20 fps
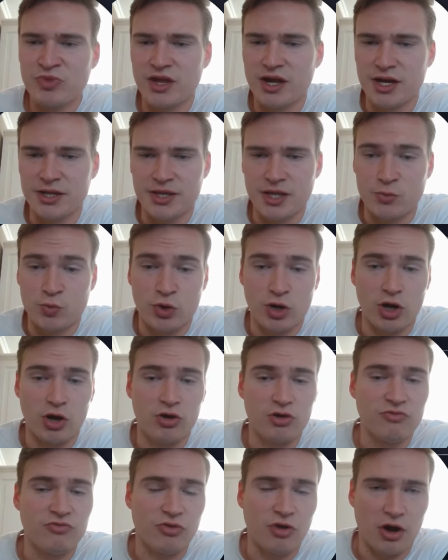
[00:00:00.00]
that we're
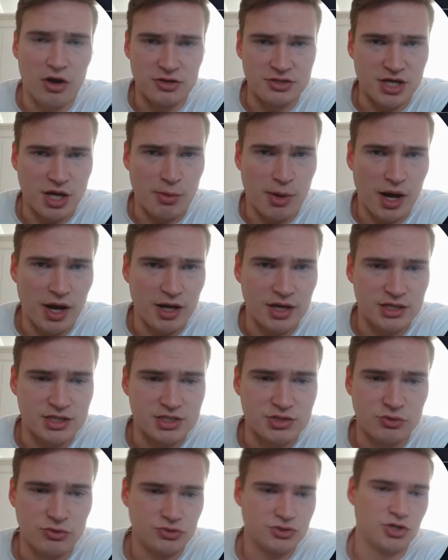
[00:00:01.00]
going for all-time
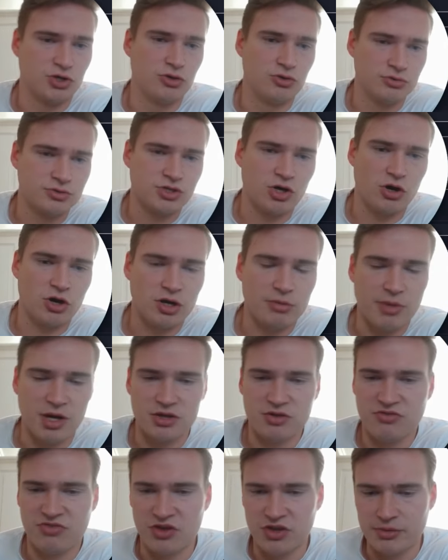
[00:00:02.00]
highs. Also talking about
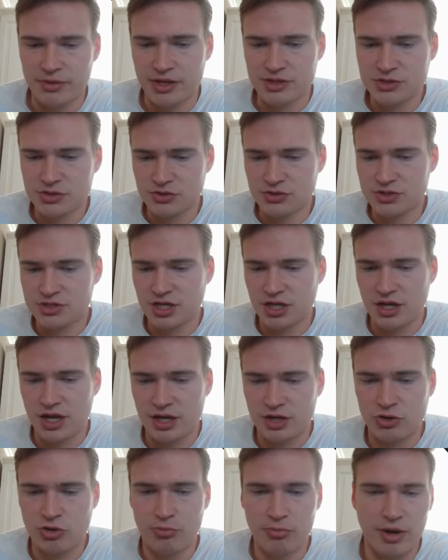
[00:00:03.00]
the fundamentals
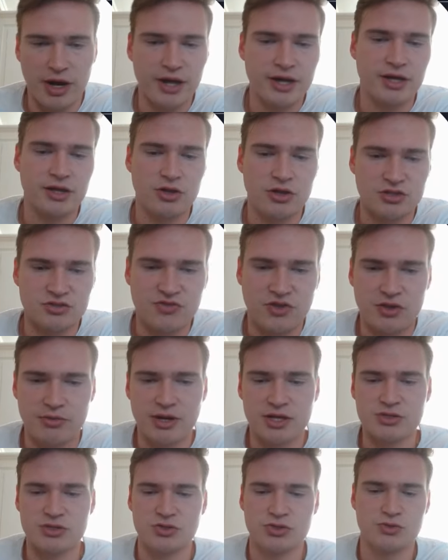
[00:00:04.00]
and combining those
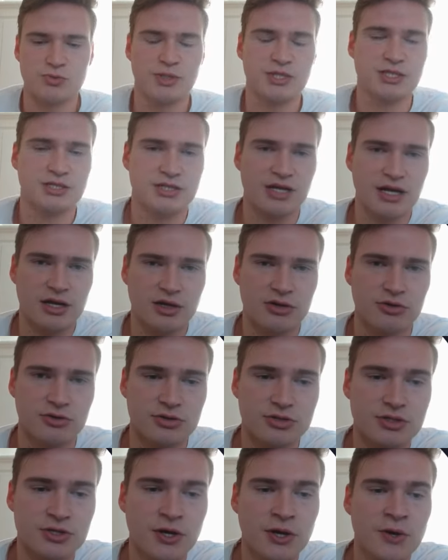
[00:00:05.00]
fundamentals with the
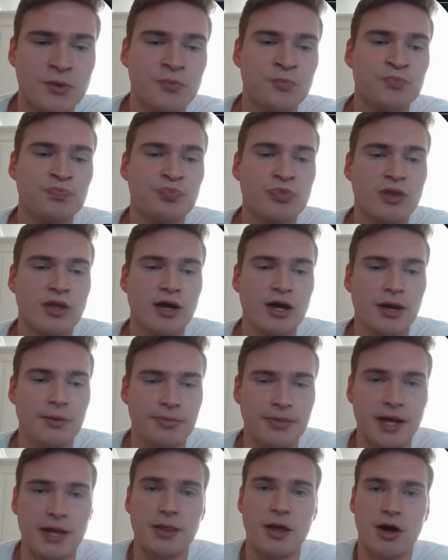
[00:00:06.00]
technicals,
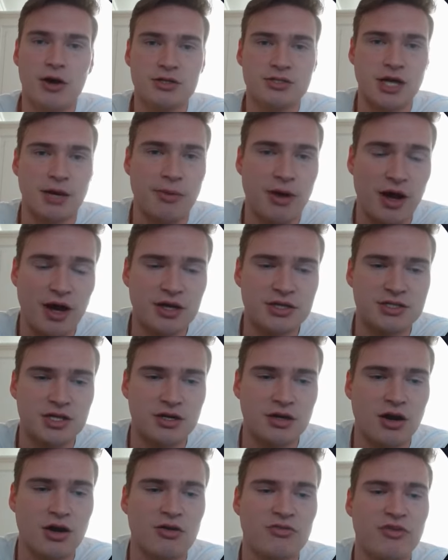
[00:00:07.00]
then all-time highs
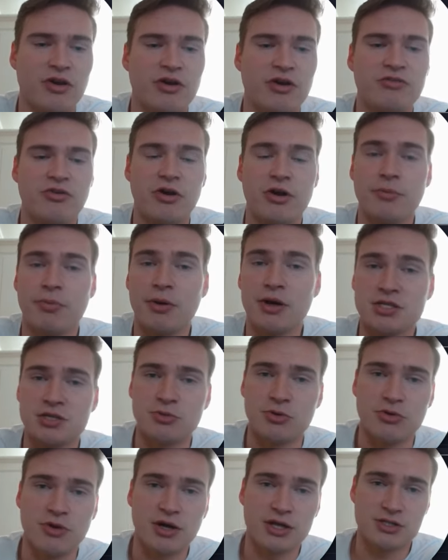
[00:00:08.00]
are very, very
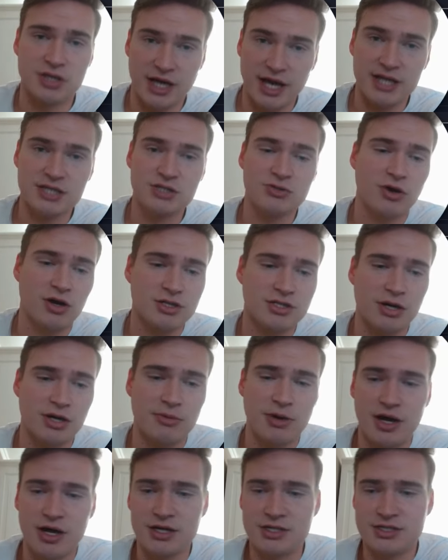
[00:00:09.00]
possible. And to get to all-time
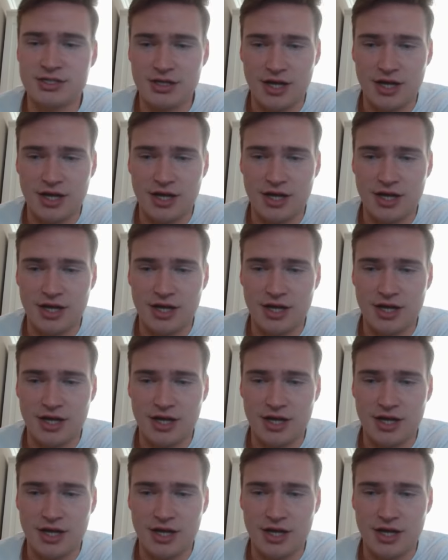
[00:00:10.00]
highs,